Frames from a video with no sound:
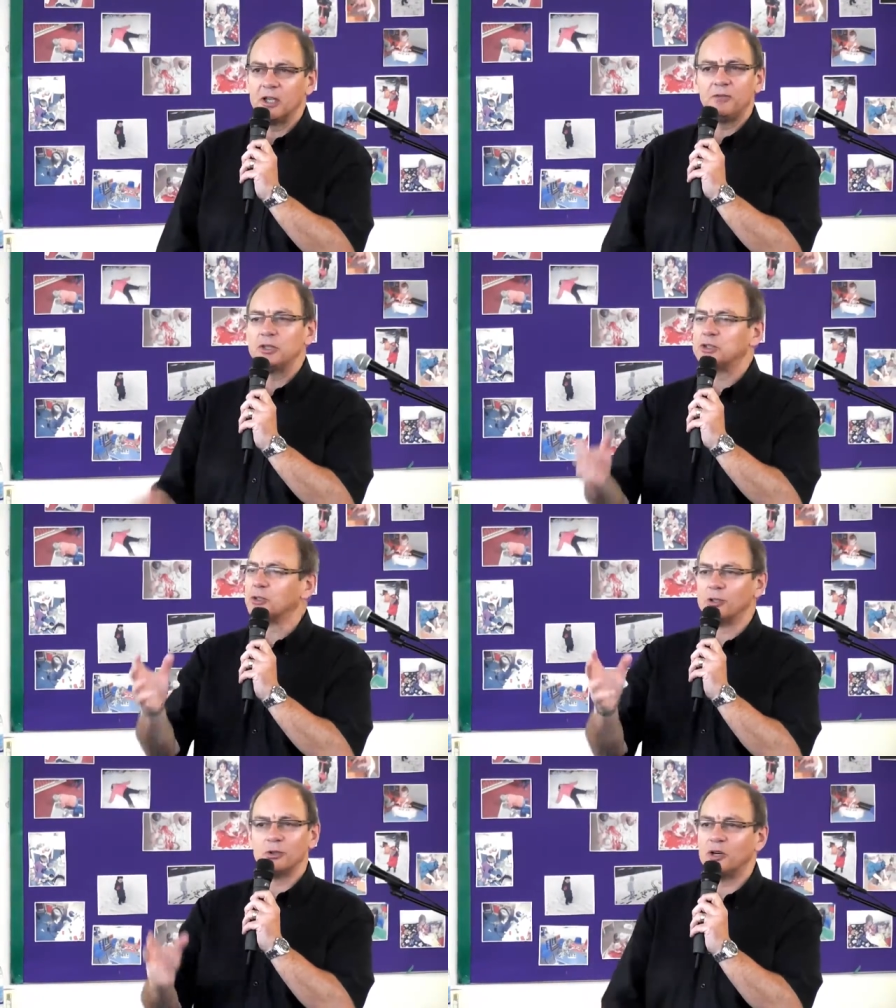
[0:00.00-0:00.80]
If you
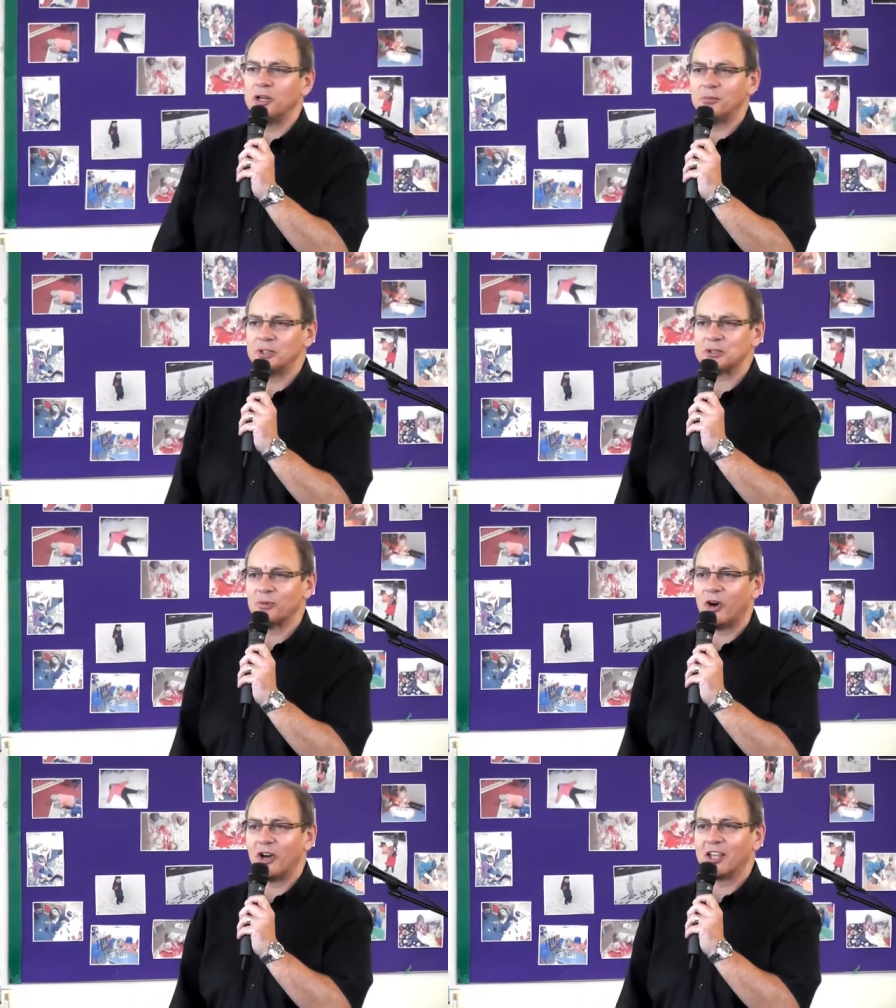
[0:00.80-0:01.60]
don't know him
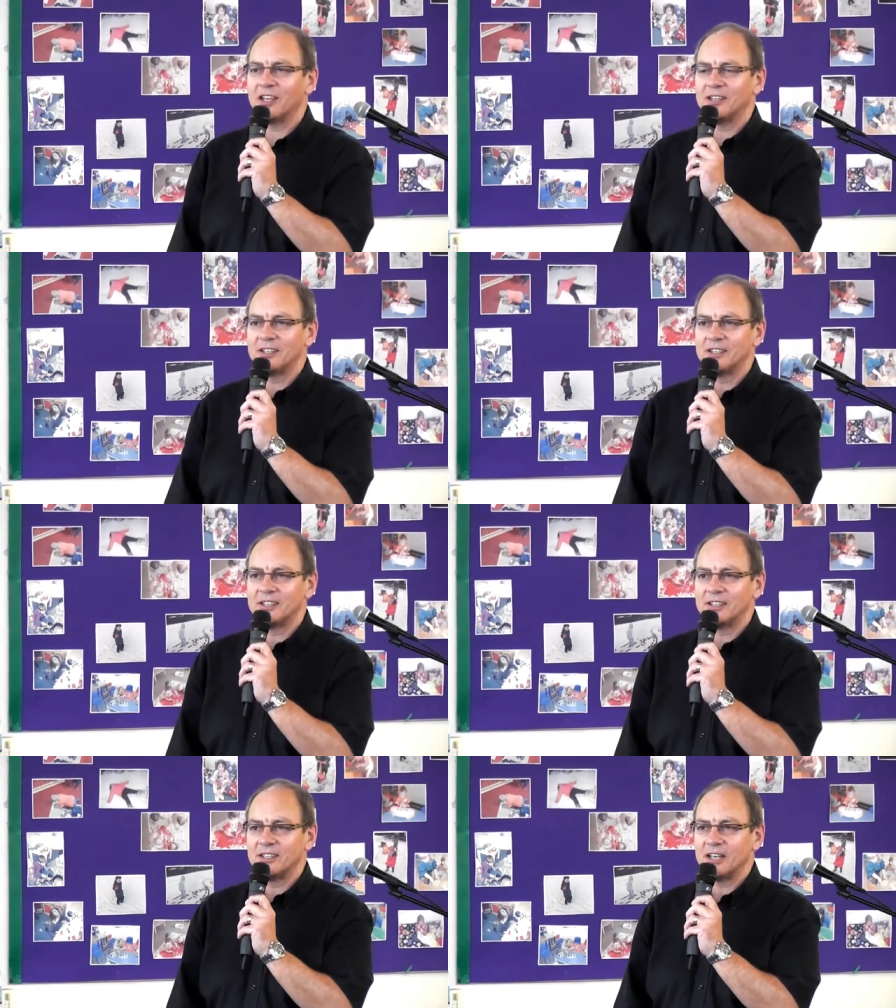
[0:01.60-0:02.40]
this morning,
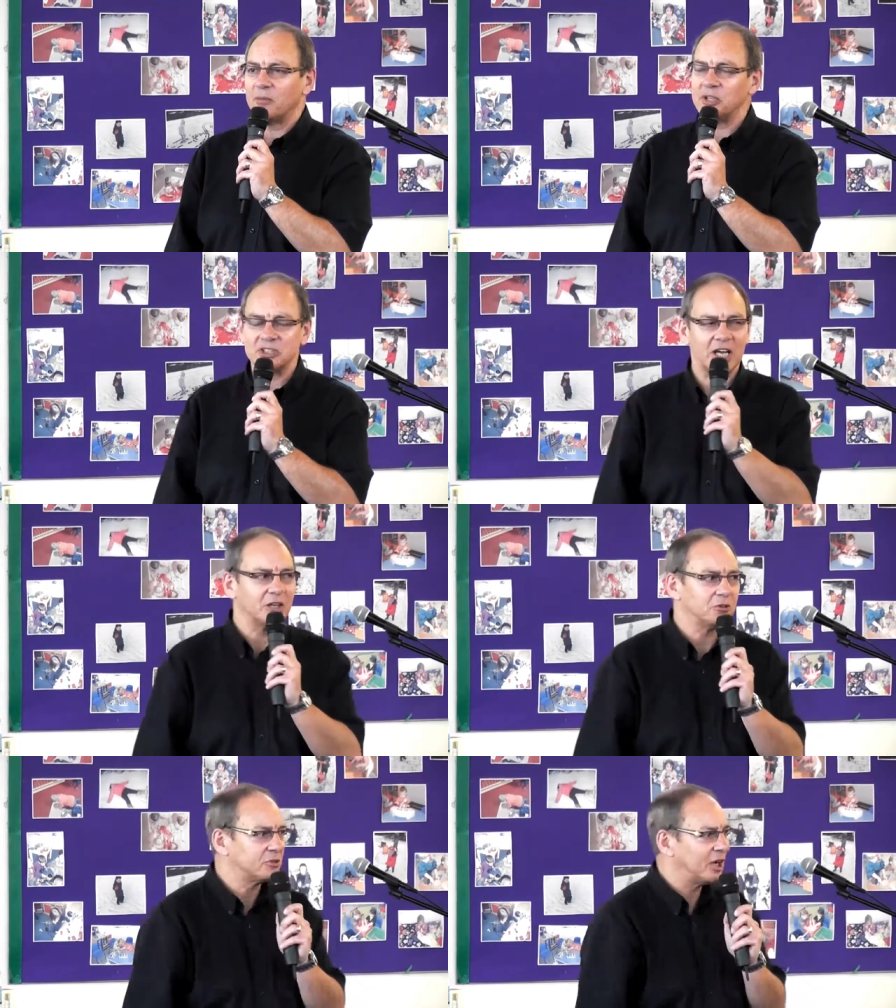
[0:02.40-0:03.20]
let me
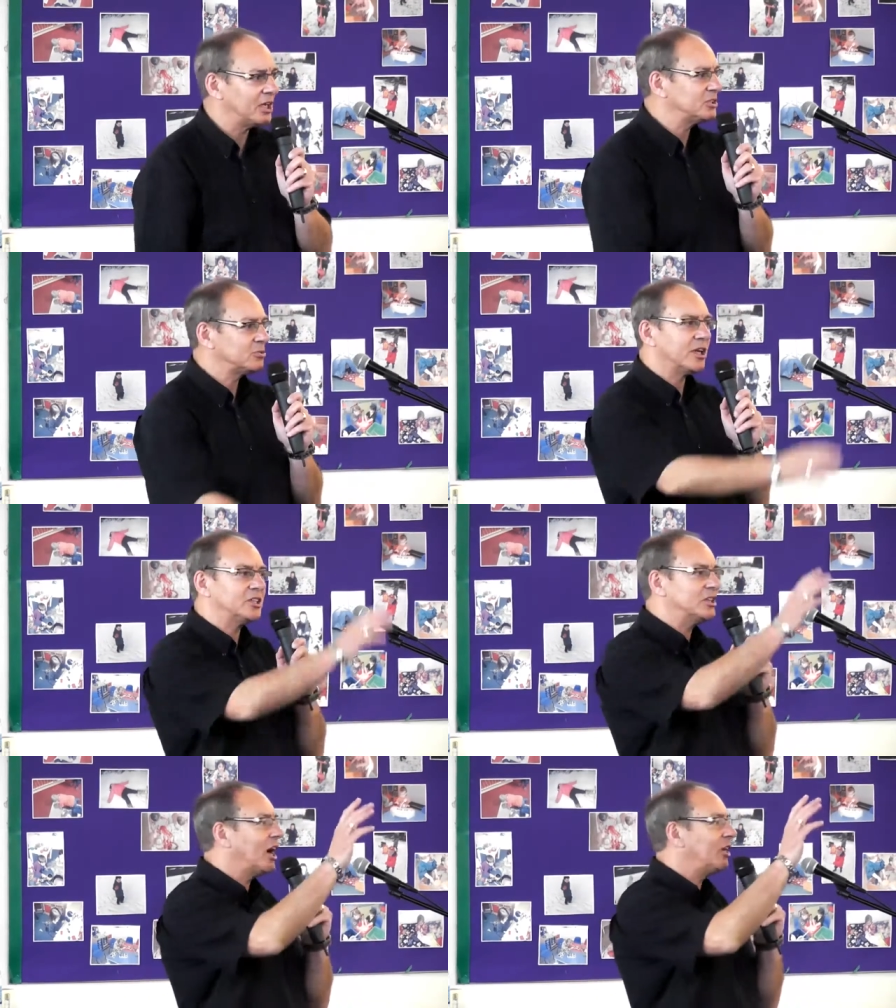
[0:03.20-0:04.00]
tell you, friends, when
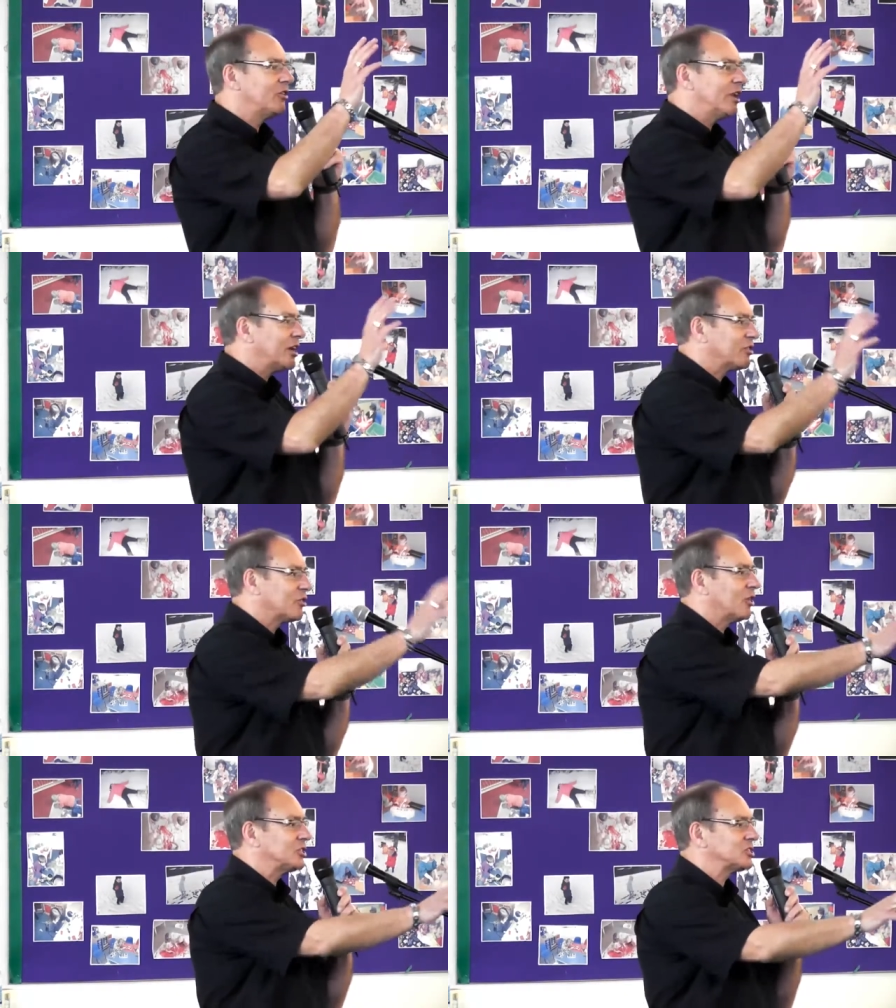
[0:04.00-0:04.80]
he died on that
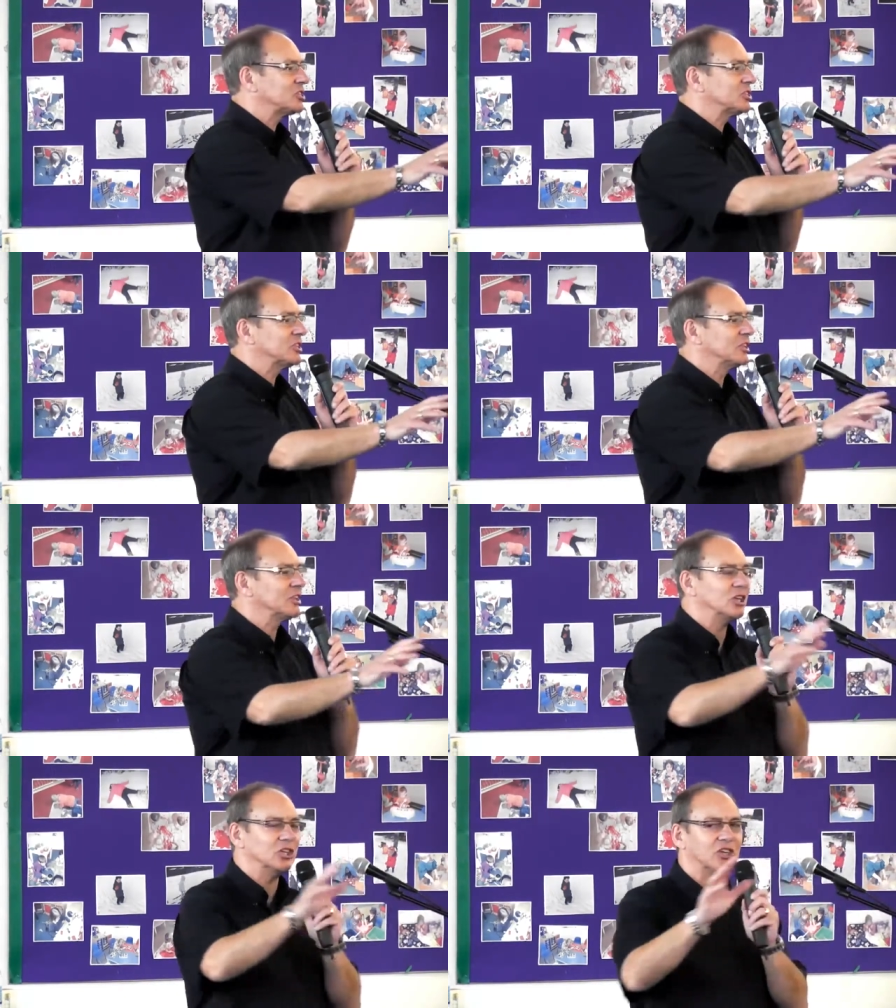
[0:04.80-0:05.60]
cross,
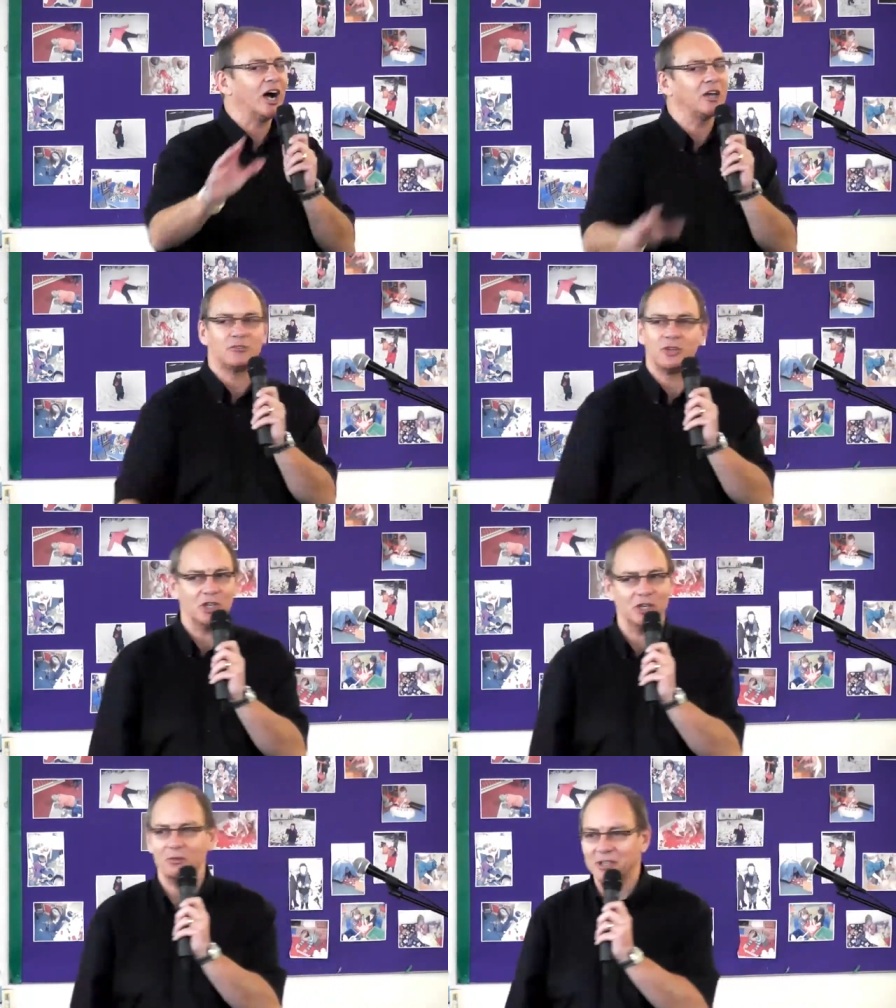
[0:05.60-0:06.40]
he died for
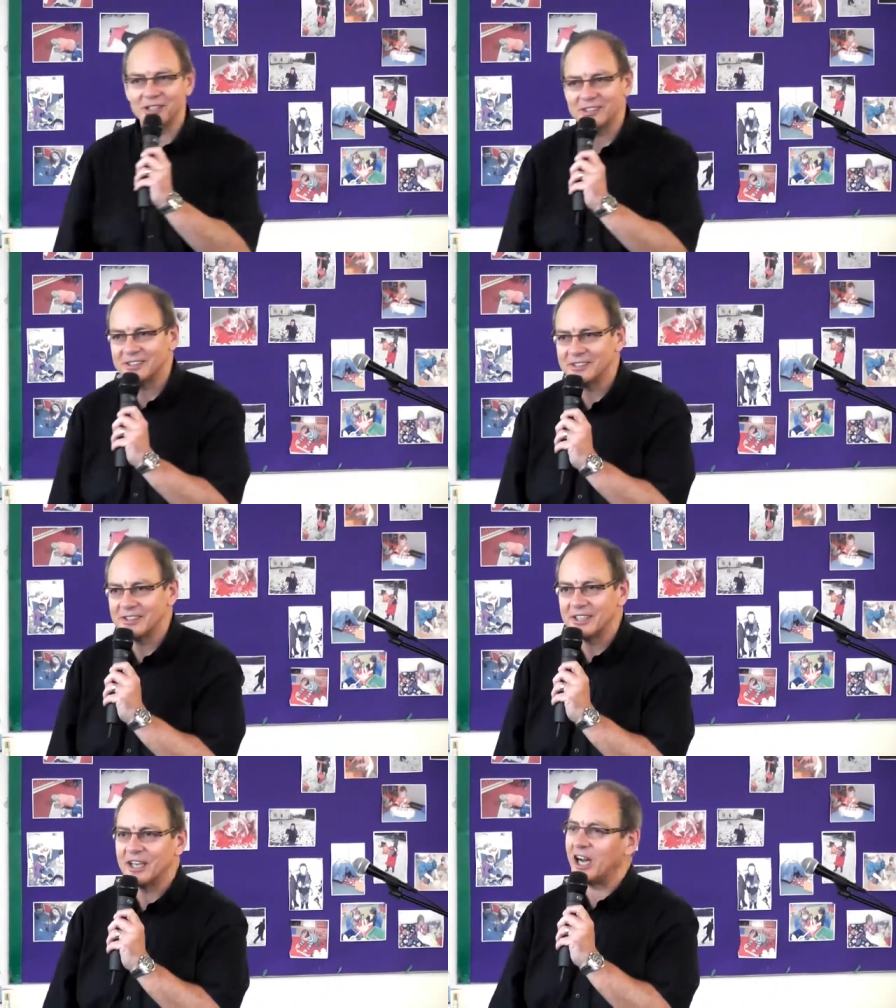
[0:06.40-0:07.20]
you
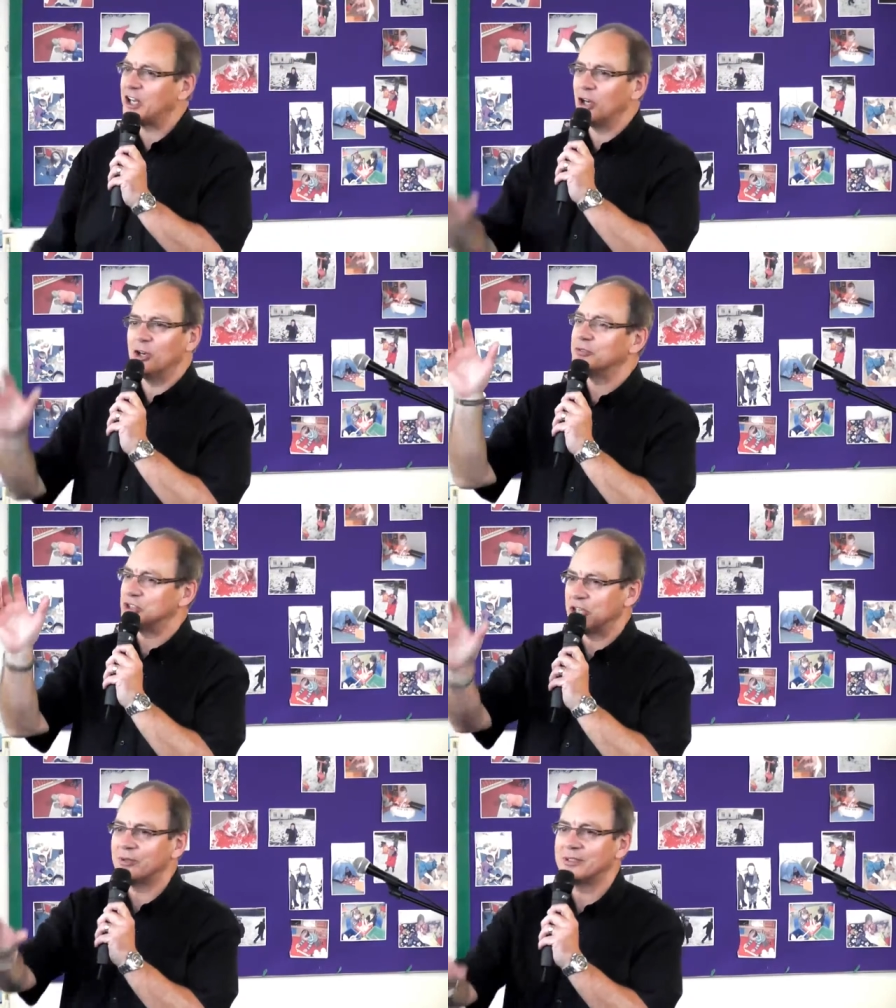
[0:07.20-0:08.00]
and he
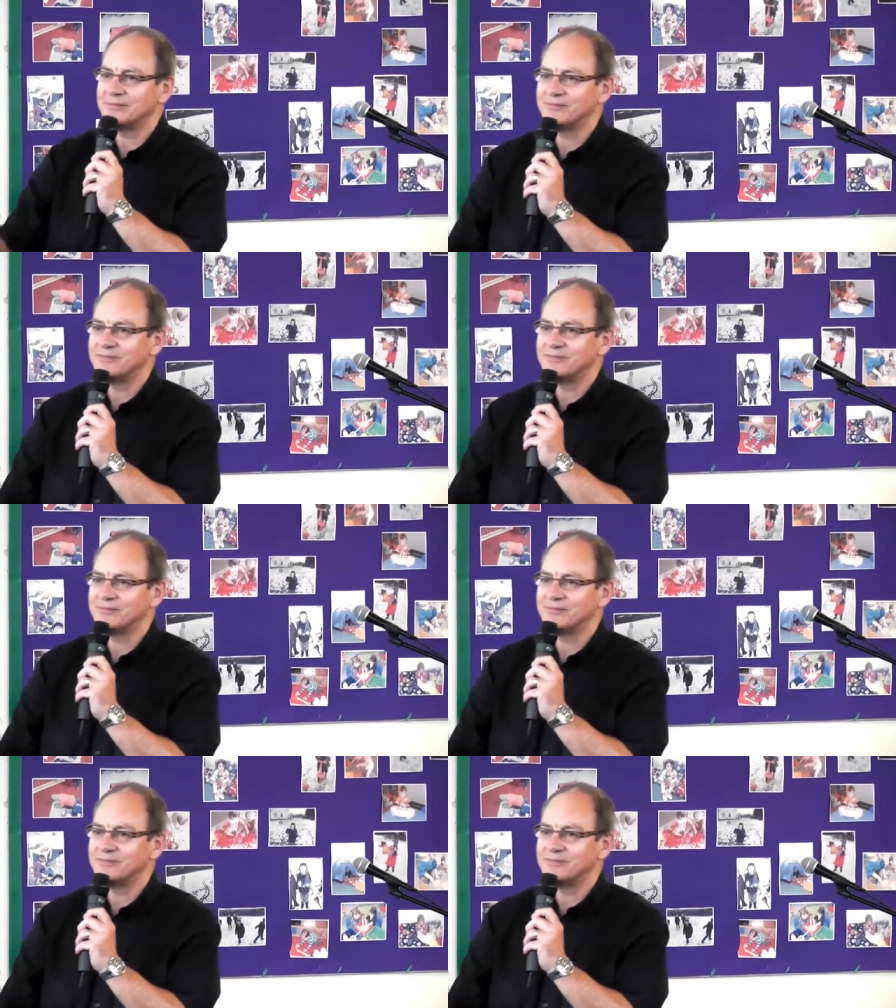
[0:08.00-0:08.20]
loves you.